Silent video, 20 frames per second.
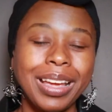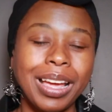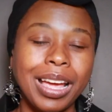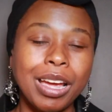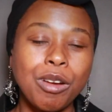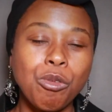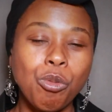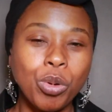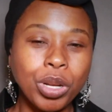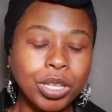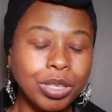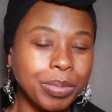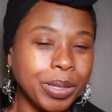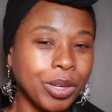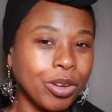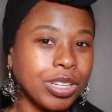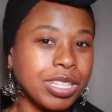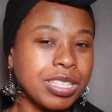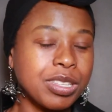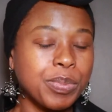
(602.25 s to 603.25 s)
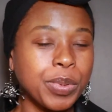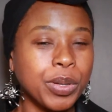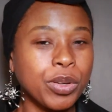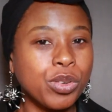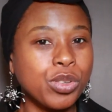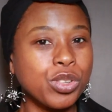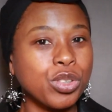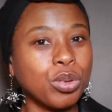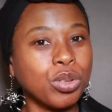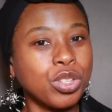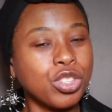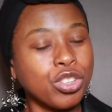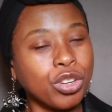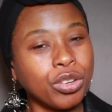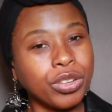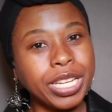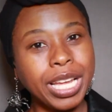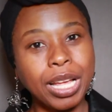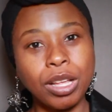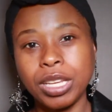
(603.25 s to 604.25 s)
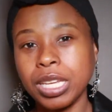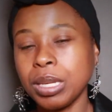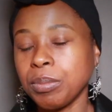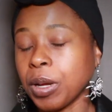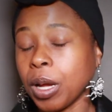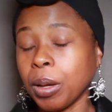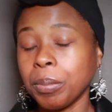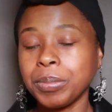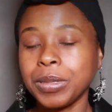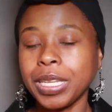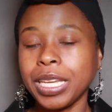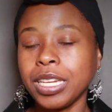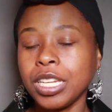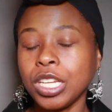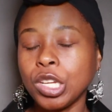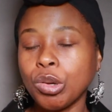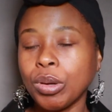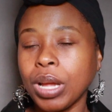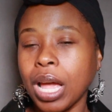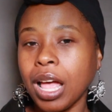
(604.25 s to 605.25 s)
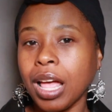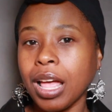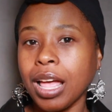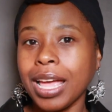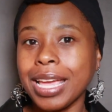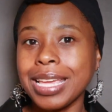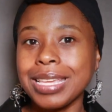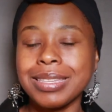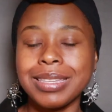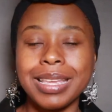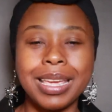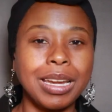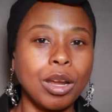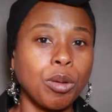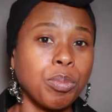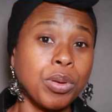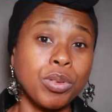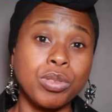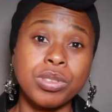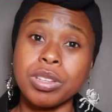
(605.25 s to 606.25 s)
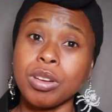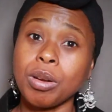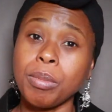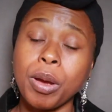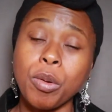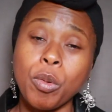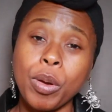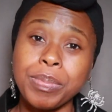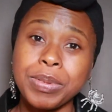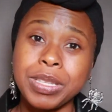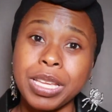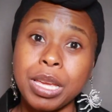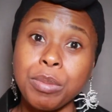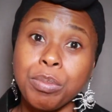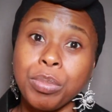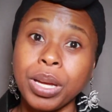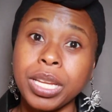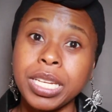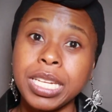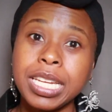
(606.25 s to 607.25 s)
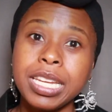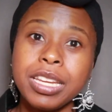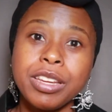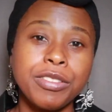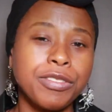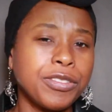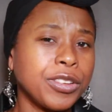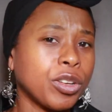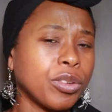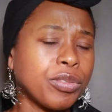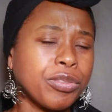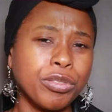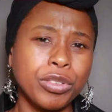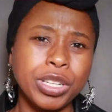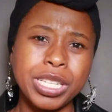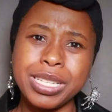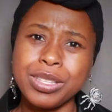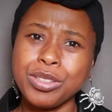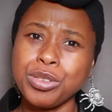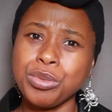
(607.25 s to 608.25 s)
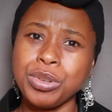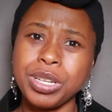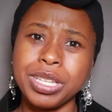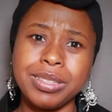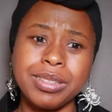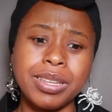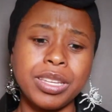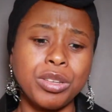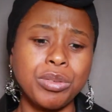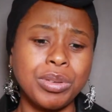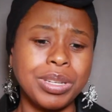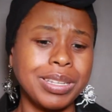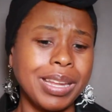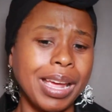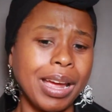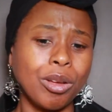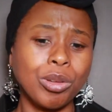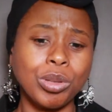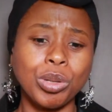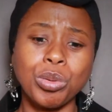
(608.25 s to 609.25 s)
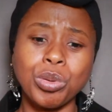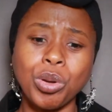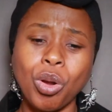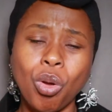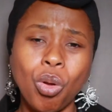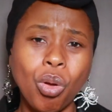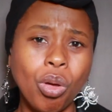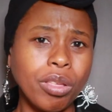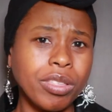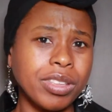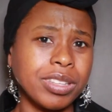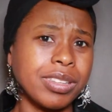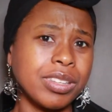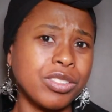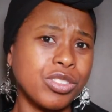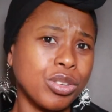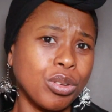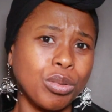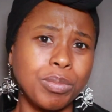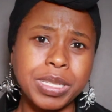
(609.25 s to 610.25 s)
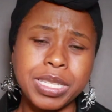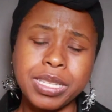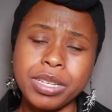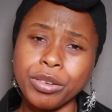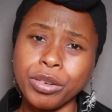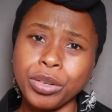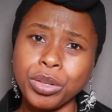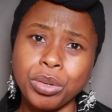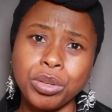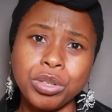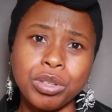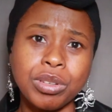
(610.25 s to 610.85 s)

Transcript: I will be on a spiritual journey. I'll keep updating you guys and I'll post it on my website, but feel free to continue to download all the digital material.